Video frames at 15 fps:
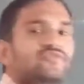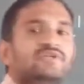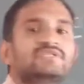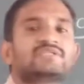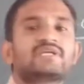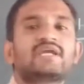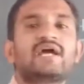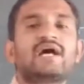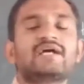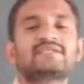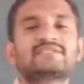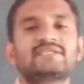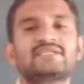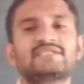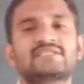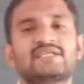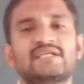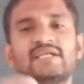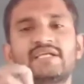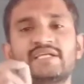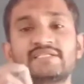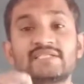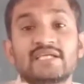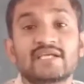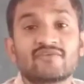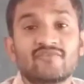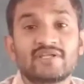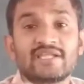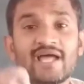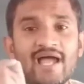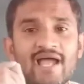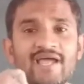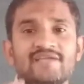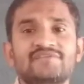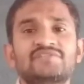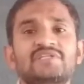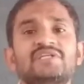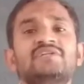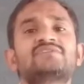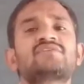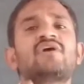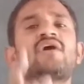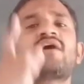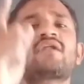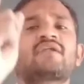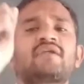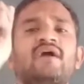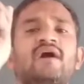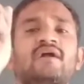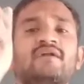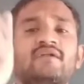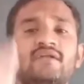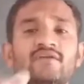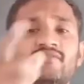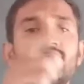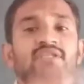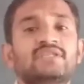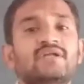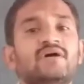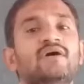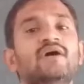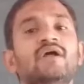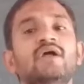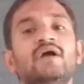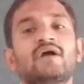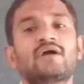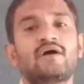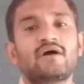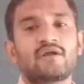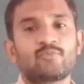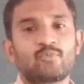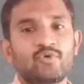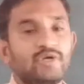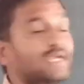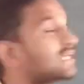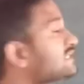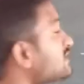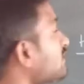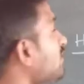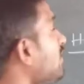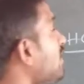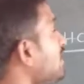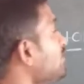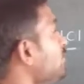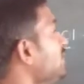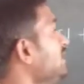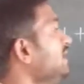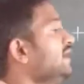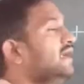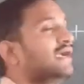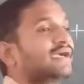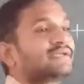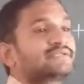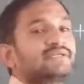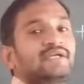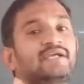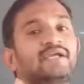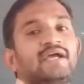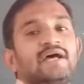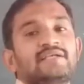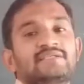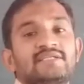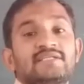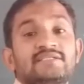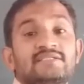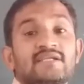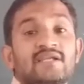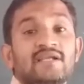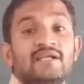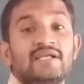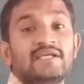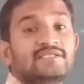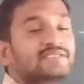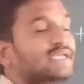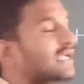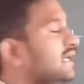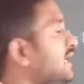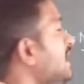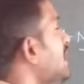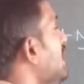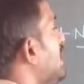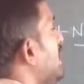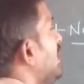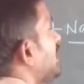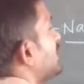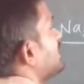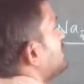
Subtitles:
Which gas is releasing when the acids are reacting with carbonates? Carbon dioxide gas is releasing, and